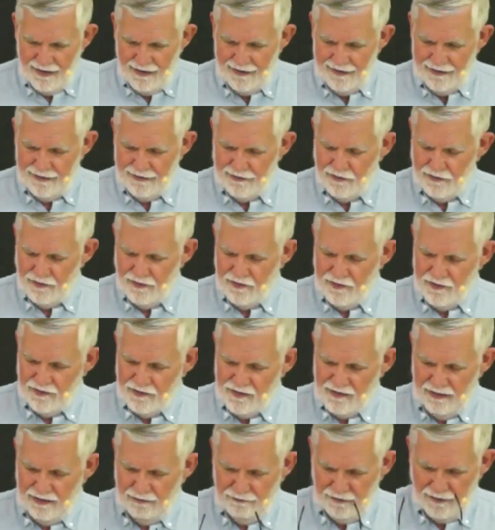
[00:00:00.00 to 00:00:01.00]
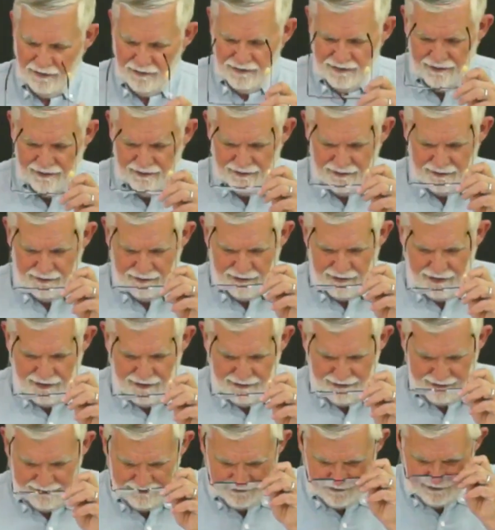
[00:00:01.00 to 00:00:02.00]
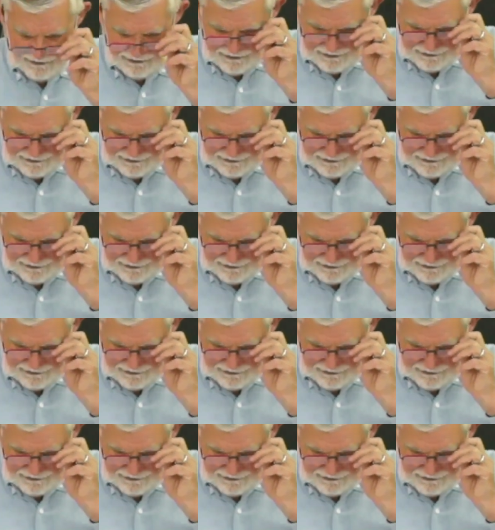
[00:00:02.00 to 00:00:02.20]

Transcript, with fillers: and just everything that God